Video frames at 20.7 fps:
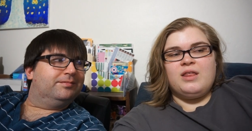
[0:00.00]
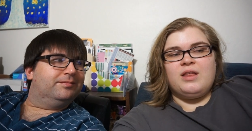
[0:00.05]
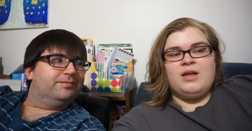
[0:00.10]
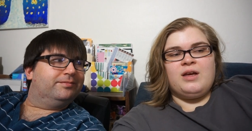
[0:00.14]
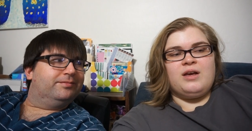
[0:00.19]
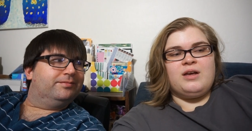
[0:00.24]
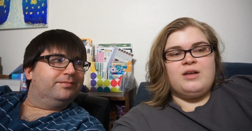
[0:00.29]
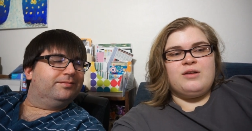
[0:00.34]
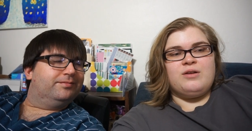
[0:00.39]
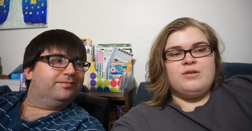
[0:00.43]

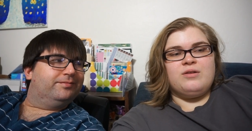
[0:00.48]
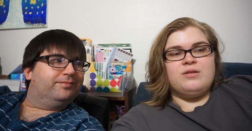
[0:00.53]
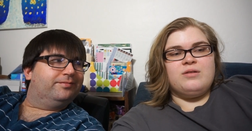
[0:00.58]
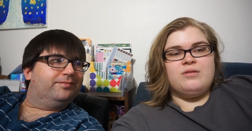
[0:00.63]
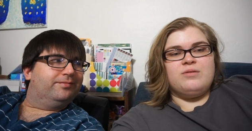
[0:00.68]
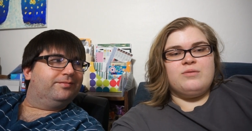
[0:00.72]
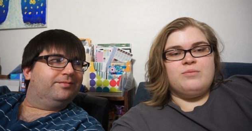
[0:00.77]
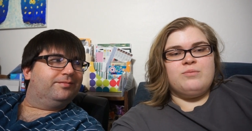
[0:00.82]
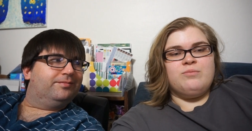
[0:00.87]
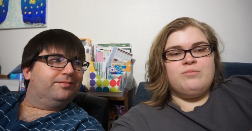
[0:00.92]
Speaker 1: Like,
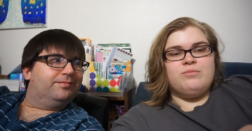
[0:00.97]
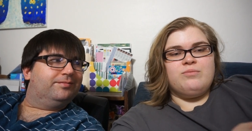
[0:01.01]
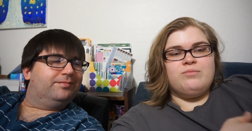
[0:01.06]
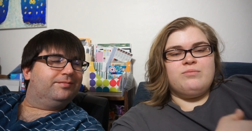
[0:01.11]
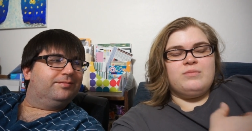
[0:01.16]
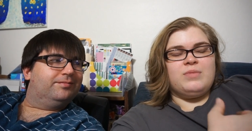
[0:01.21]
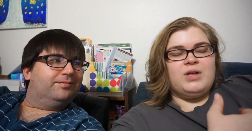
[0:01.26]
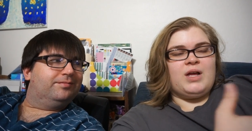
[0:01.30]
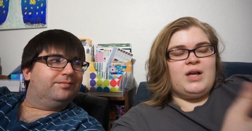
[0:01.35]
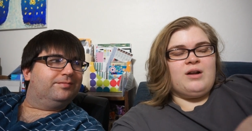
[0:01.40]

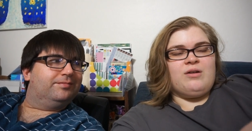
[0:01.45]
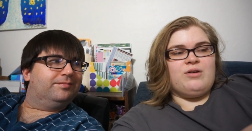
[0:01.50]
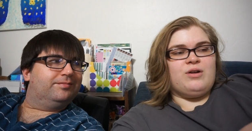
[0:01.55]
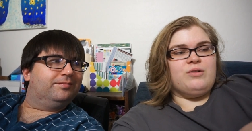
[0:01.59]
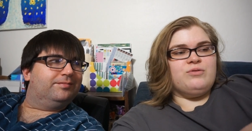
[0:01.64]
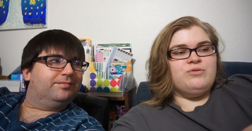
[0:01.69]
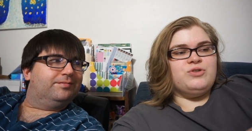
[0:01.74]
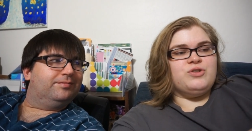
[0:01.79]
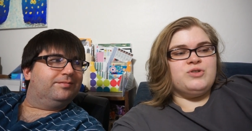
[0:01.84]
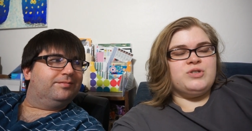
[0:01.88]
I don't
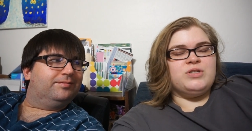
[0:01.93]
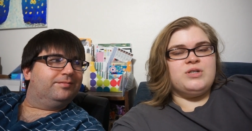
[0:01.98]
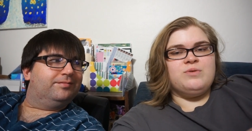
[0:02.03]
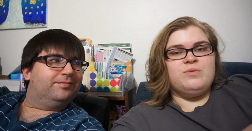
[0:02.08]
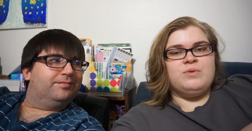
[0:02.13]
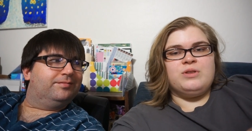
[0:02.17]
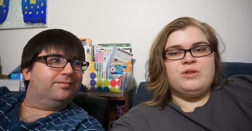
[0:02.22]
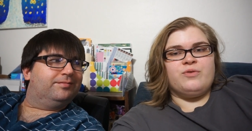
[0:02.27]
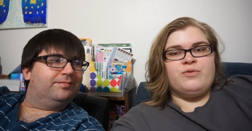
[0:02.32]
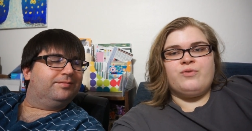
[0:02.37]
know,
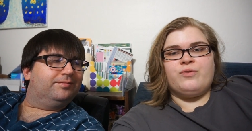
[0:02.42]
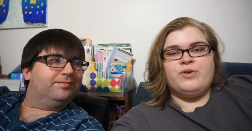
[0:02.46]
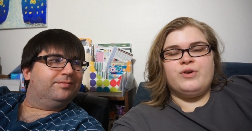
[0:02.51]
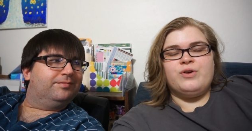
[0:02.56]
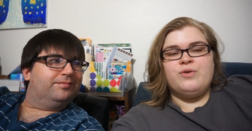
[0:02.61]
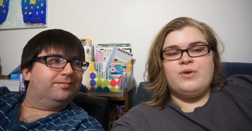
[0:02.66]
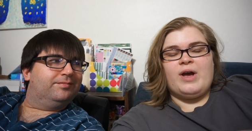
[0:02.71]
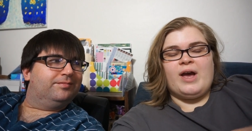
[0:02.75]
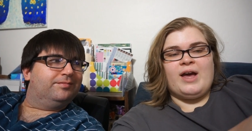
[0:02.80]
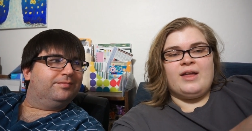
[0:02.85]
juicing with the
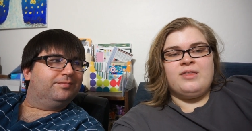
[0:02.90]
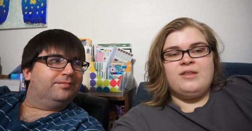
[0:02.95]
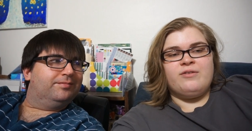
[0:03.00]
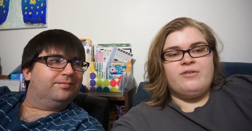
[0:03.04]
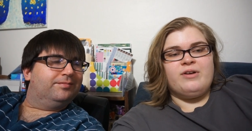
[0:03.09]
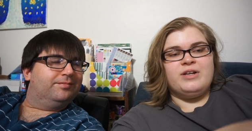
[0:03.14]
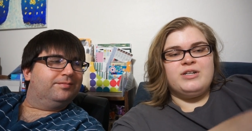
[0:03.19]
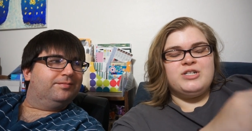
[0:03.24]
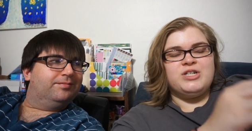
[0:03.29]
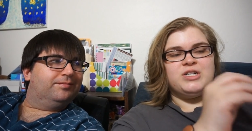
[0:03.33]
fruit and the
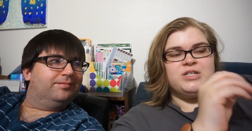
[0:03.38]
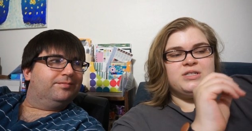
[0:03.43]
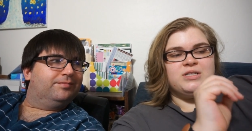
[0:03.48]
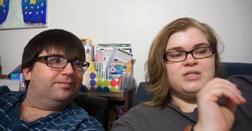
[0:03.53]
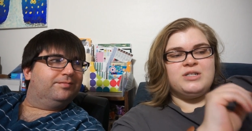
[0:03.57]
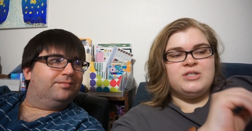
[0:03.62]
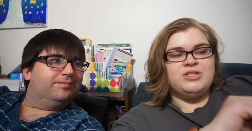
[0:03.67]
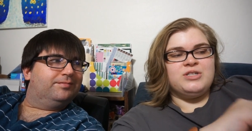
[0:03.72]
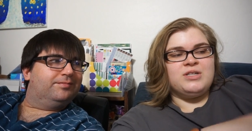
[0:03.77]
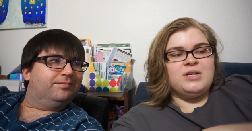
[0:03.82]

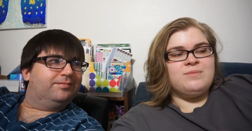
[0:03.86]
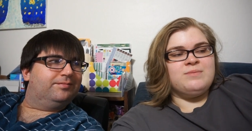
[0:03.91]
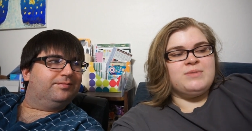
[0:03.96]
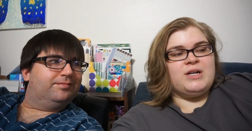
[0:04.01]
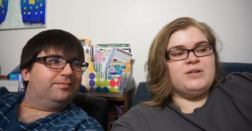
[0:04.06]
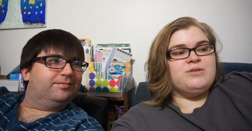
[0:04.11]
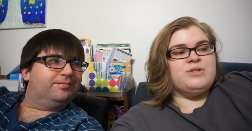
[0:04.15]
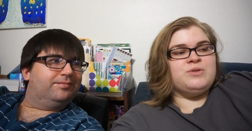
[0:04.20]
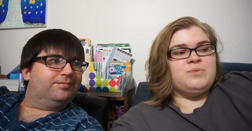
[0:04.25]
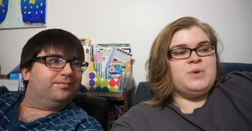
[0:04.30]
veggies, it just comes
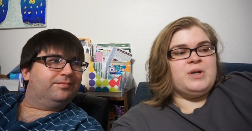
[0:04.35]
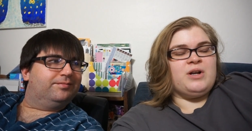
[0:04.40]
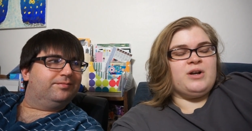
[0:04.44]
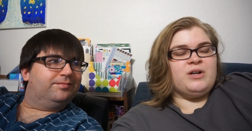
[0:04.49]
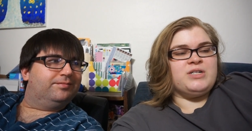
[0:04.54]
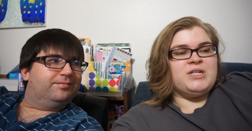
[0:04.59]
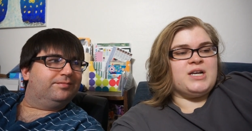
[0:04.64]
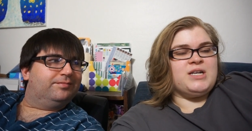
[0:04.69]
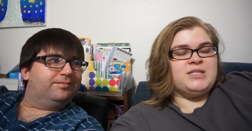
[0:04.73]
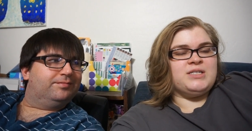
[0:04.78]
out
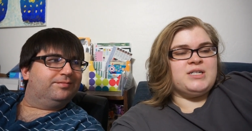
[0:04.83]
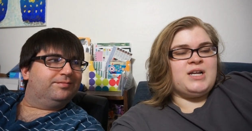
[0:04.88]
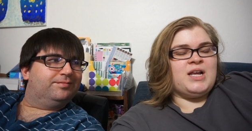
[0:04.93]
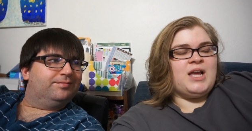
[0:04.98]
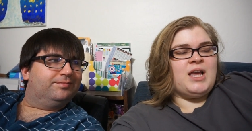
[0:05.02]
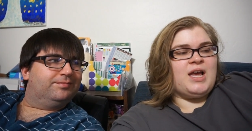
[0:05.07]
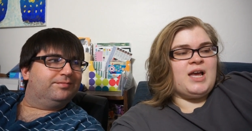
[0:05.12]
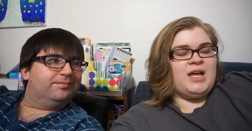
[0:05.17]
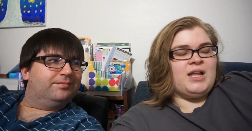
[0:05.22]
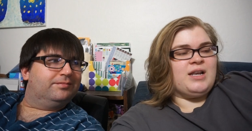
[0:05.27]
sweeter
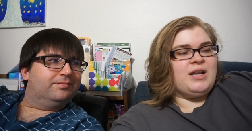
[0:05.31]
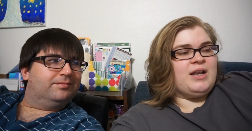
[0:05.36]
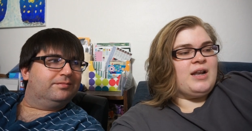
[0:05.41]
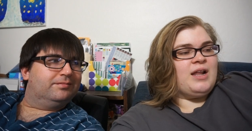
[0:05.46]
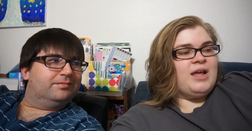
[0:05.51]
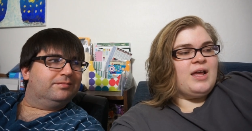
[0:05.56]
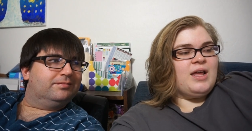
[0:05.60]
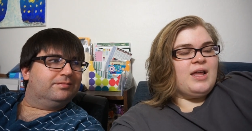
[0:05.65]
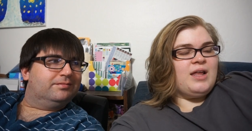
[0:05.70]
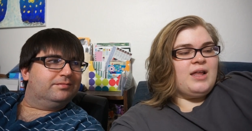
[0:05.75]
tasting and